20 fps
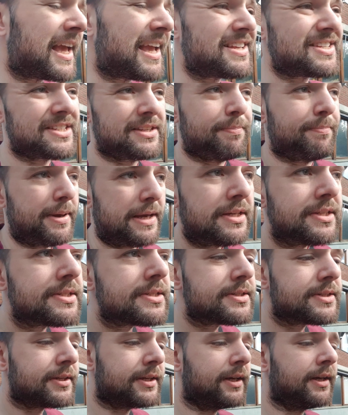is the
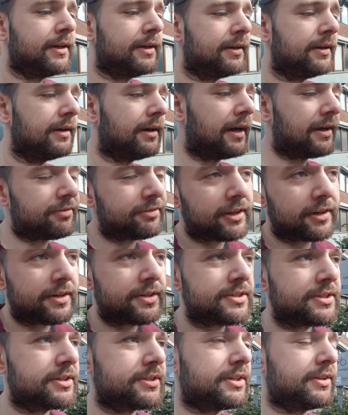best, if there
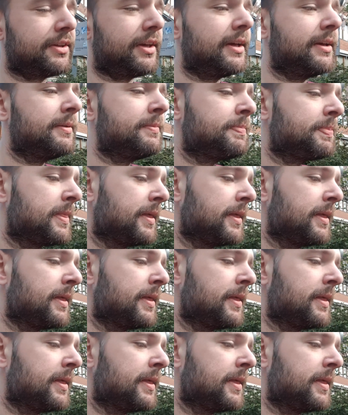is such a thing.